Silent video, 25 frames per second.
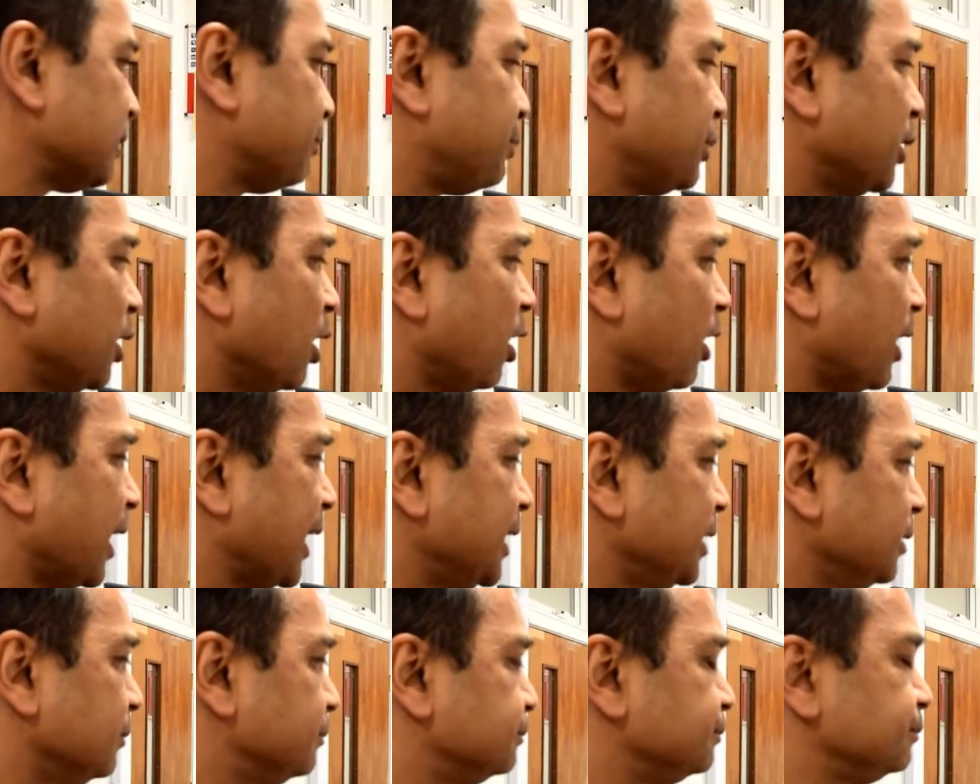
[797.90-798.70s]

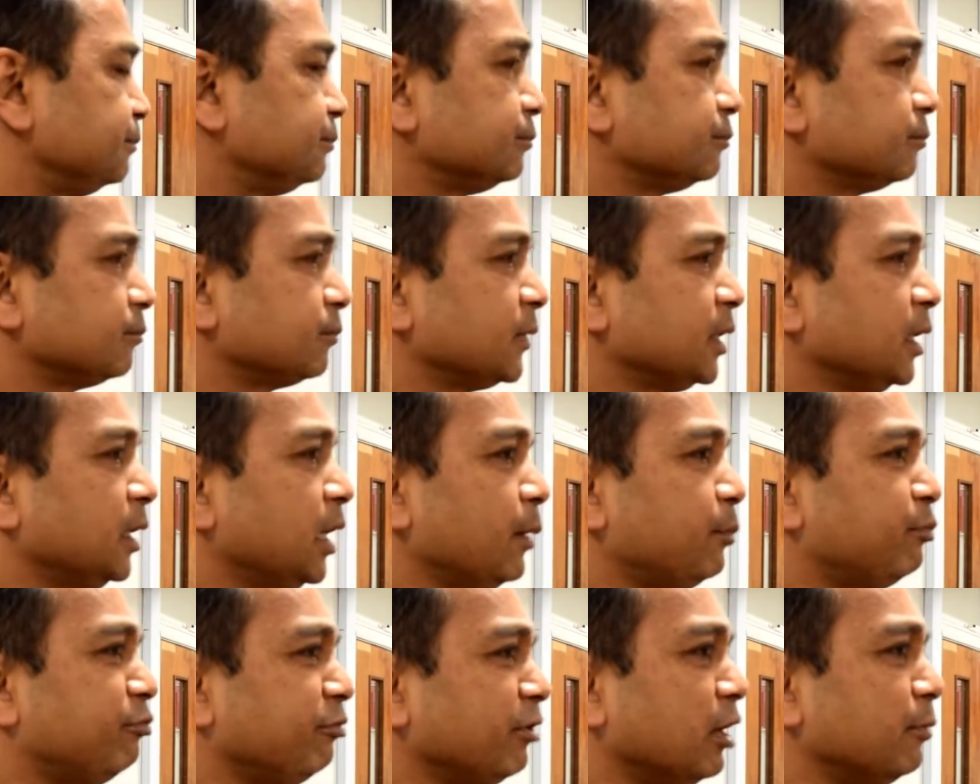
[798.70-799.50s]
apply
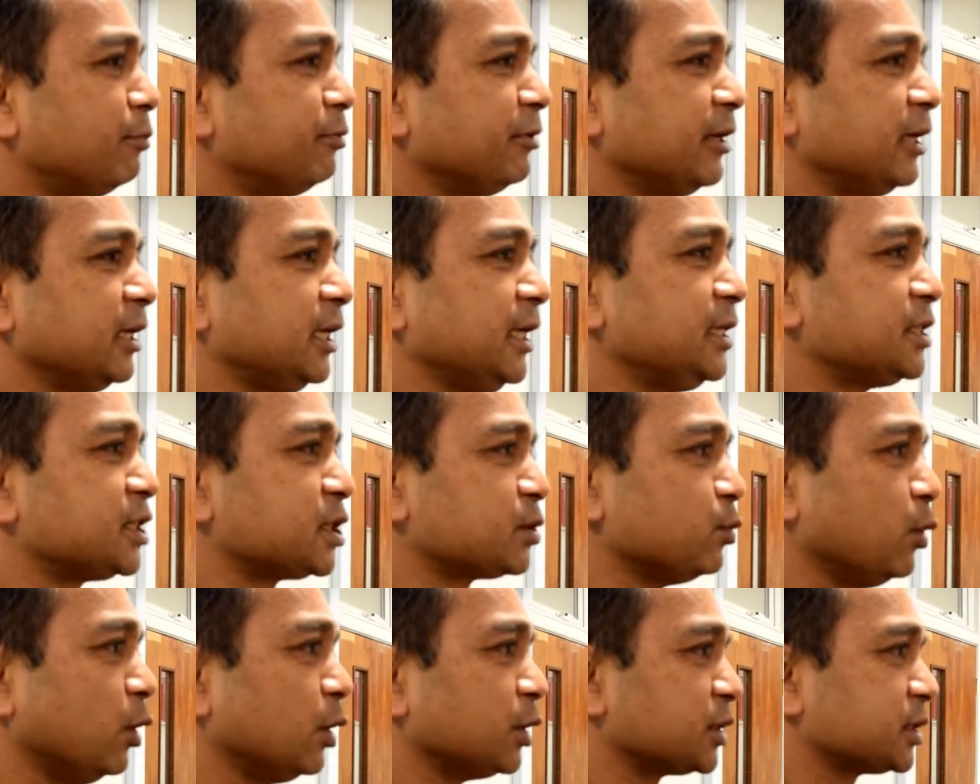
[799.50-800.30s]
appropriately
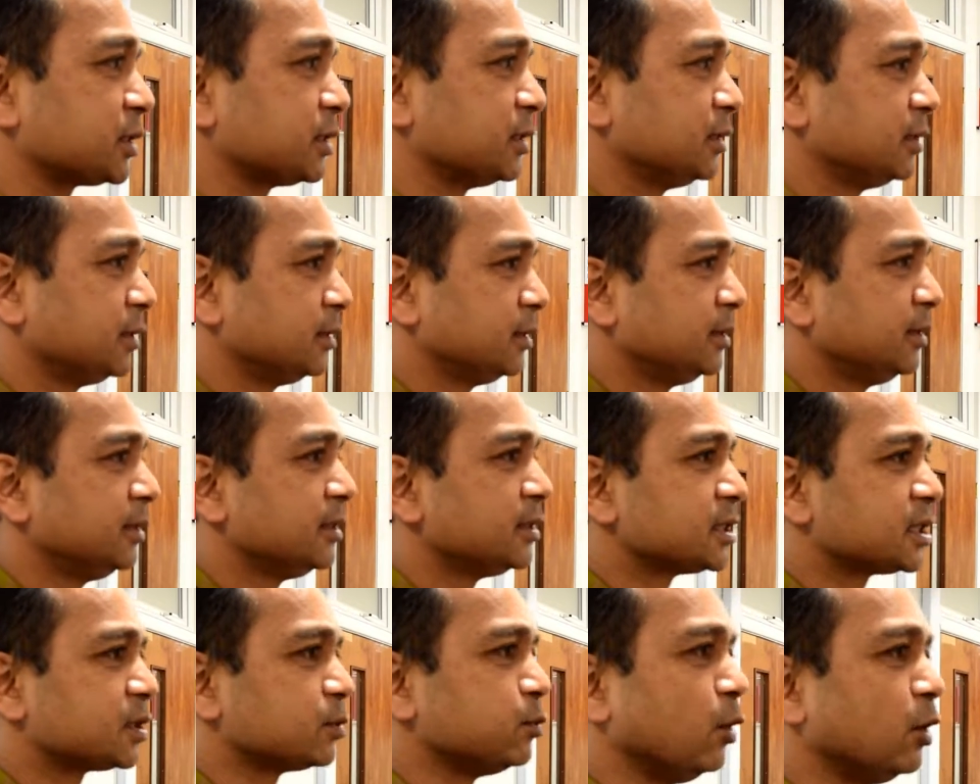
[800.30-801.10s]
SWOT.
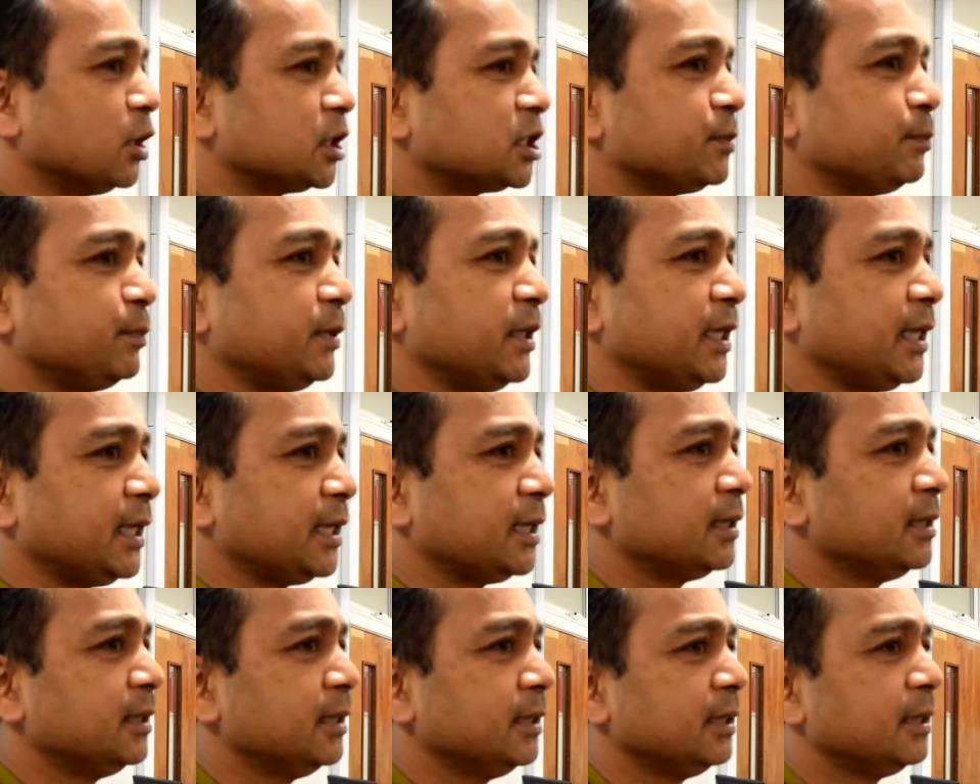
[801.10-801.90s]
SWOT
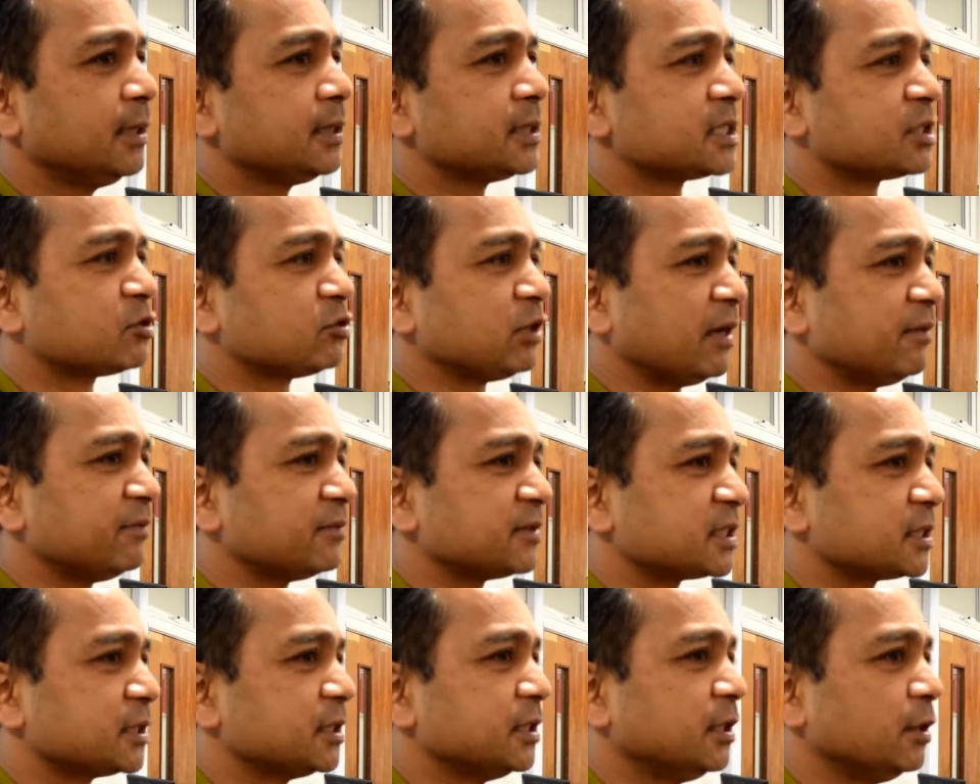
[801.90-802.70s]
being
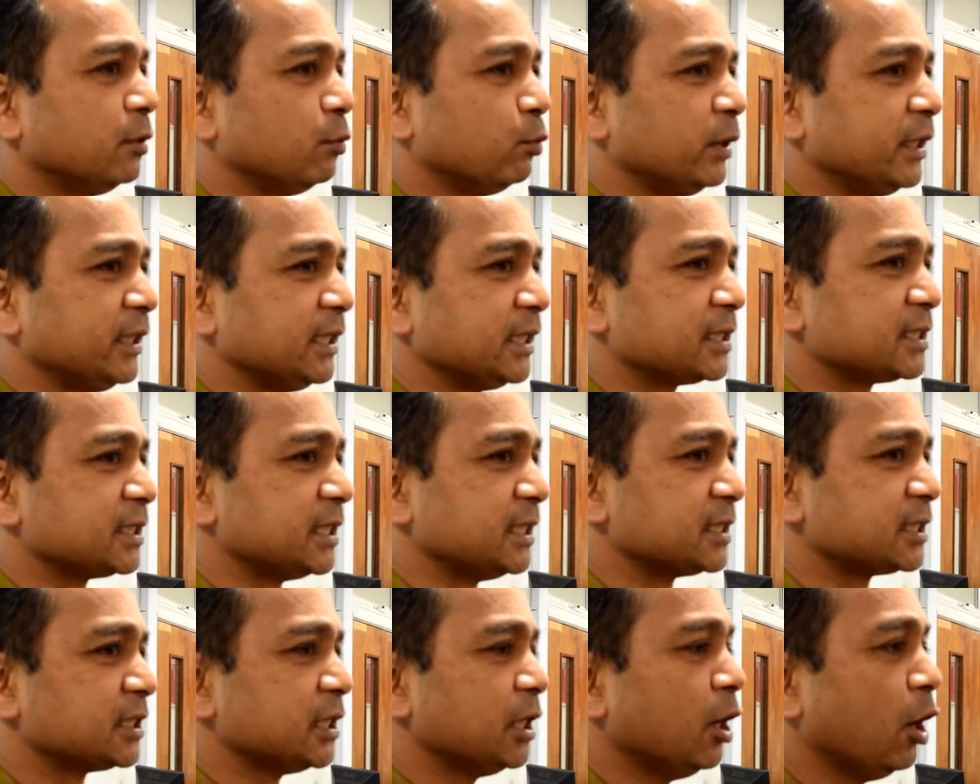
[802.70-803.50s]
strengths,
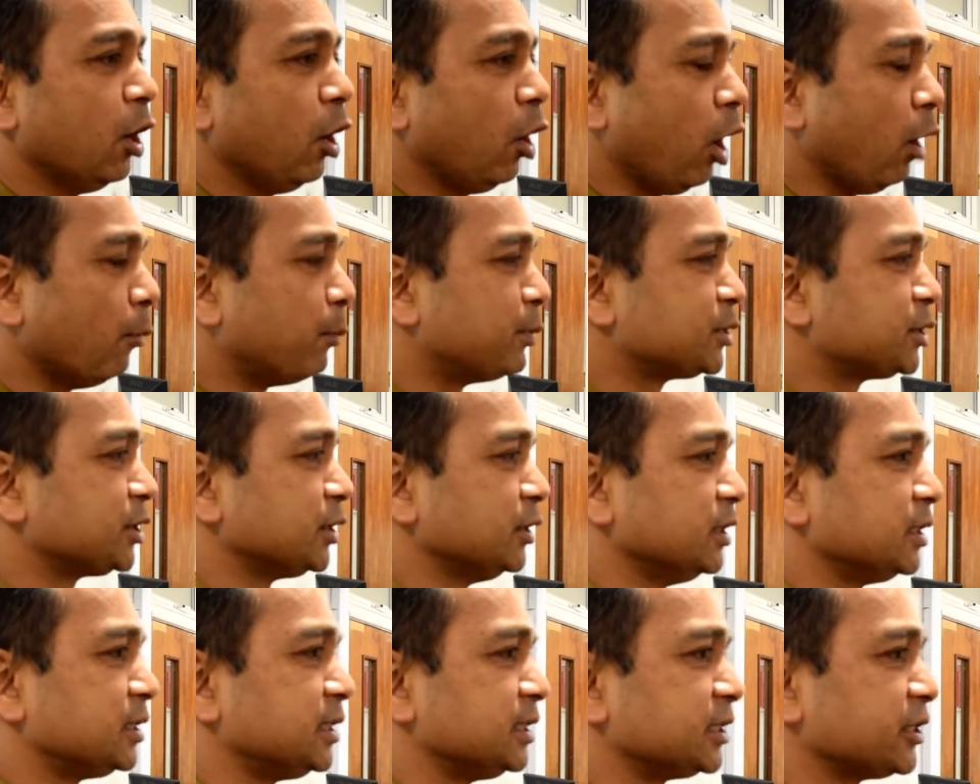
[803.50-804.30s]
weaknesses,
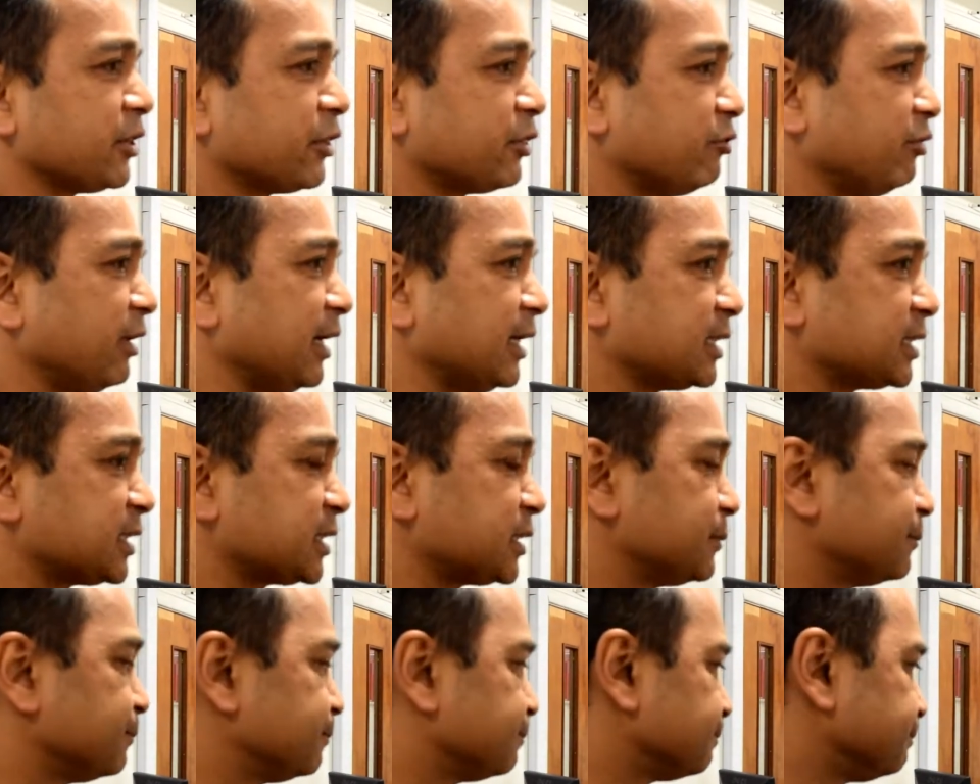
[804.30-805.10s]
opportunities and
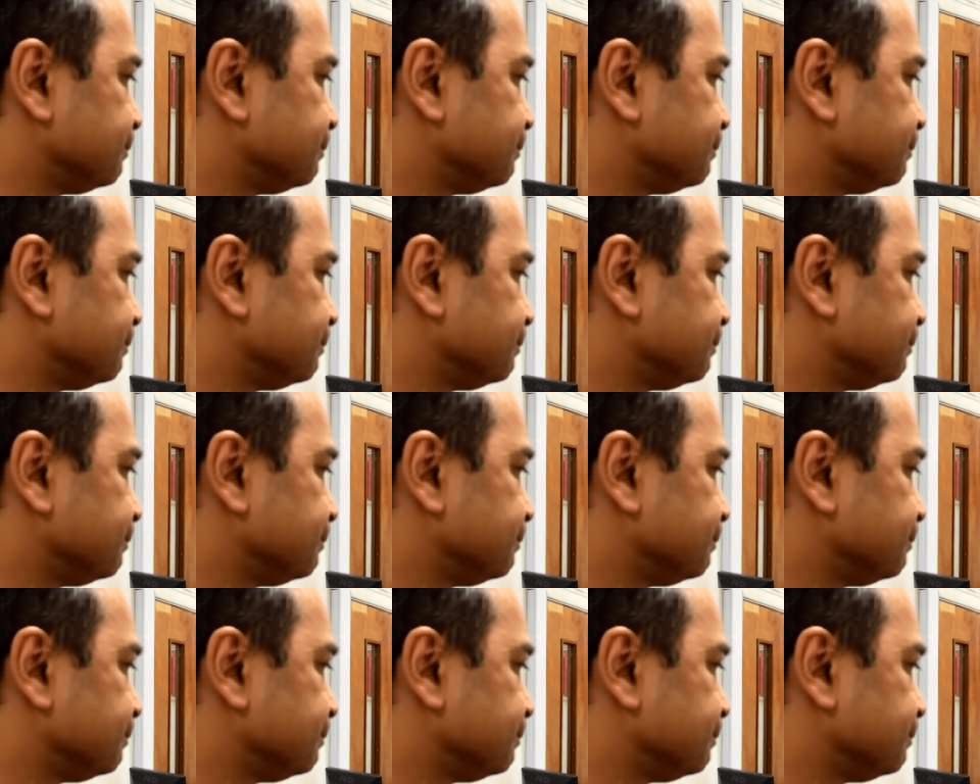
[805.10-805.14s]
threats.